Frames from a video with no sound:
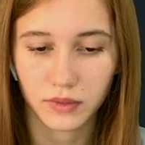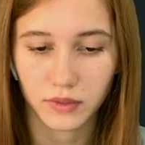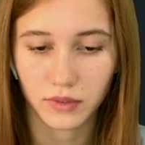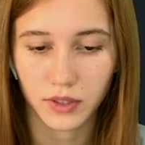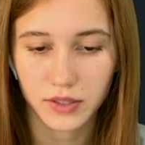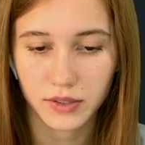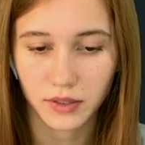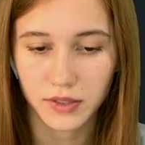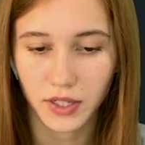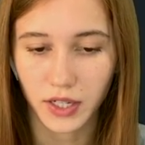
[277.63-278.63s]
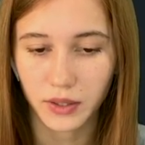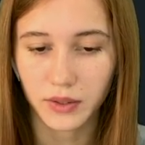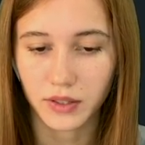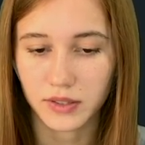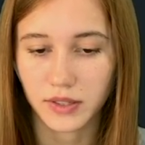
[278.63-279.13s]
This indicator
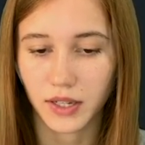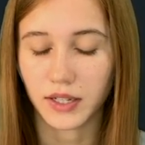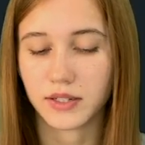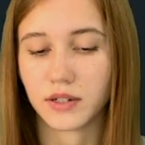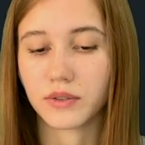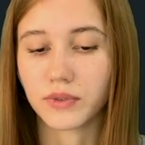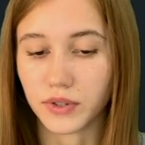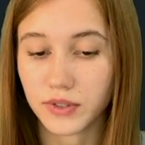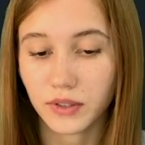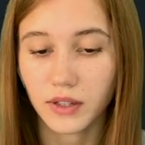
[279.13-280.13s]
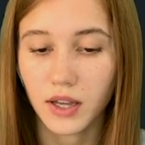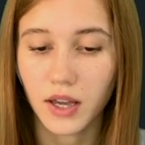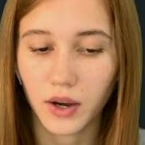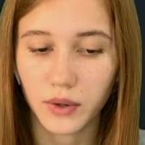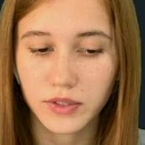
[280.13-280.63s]
that indicates a reversal.
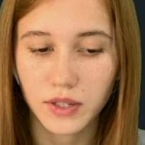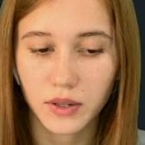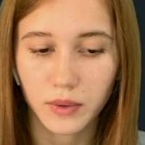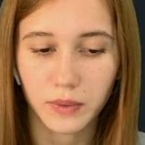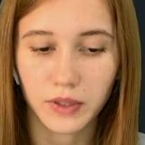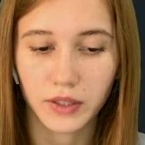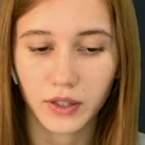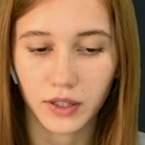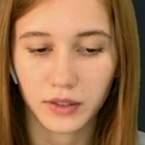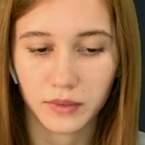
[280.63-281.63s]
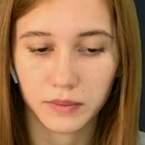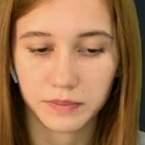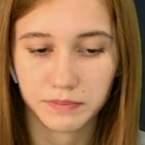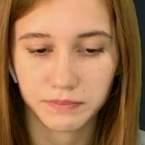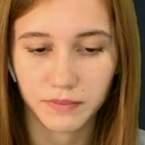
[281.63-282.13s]
Also, if we look at
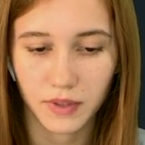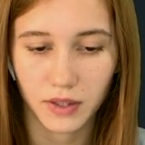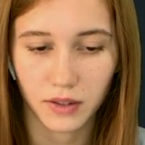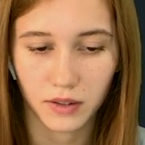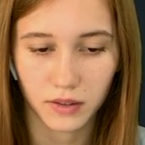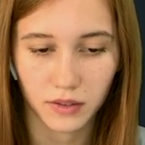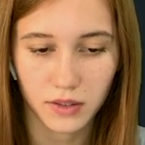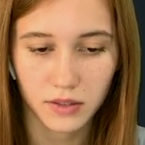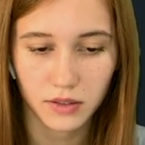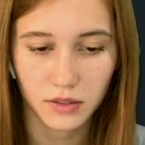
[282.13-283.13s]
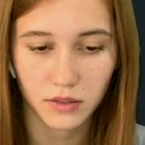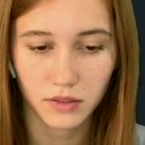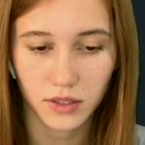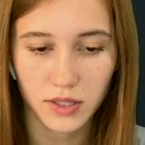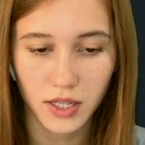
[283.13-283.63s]
this
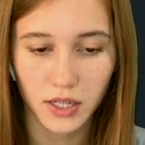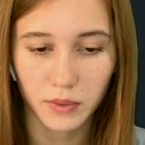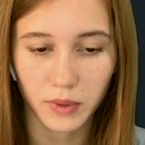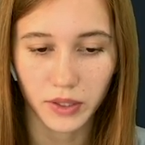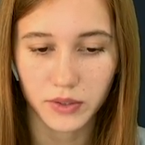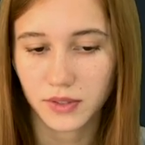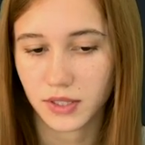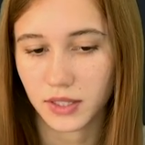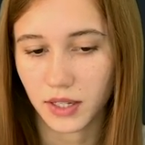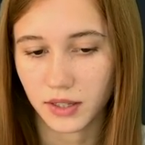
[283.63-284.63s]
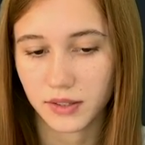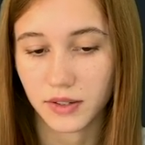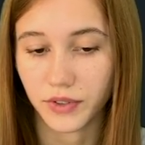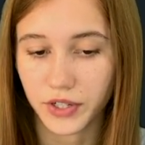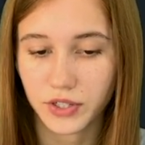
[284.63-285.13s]
indicator, we also see that the
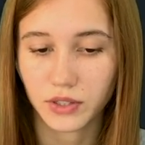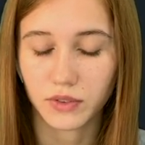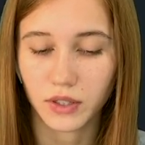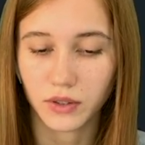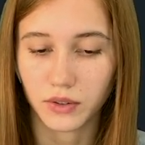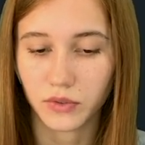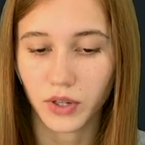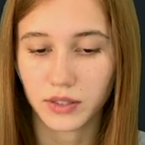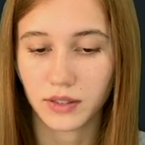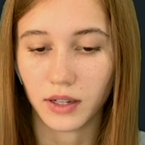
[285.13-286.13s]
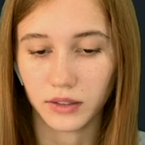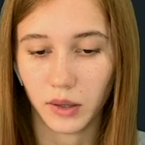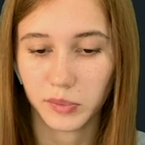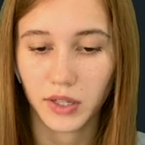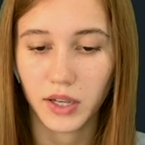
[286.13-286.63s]
direction of the curve has gone up.
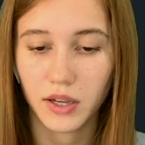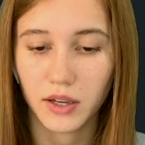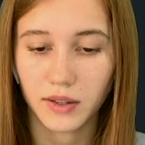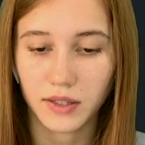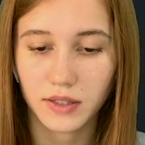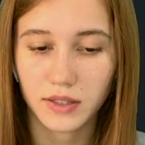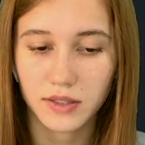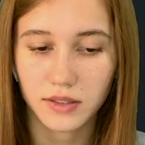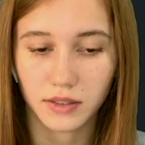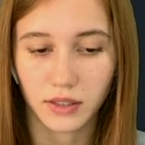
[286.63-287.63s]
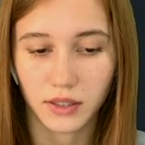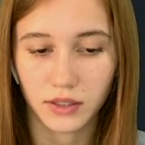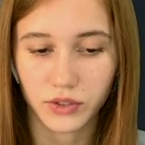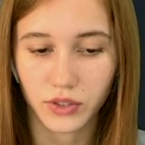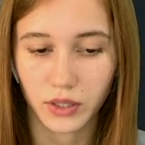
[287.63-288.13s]
That is, the
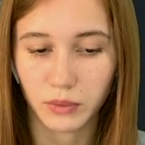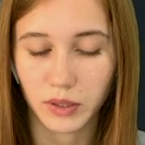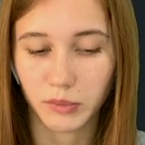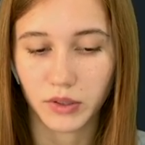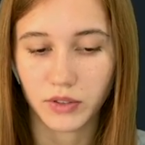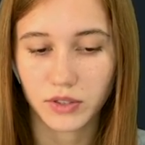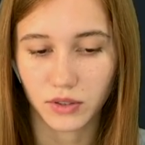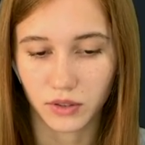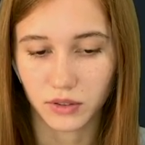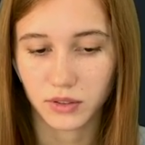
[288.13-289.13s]
trend will be restored.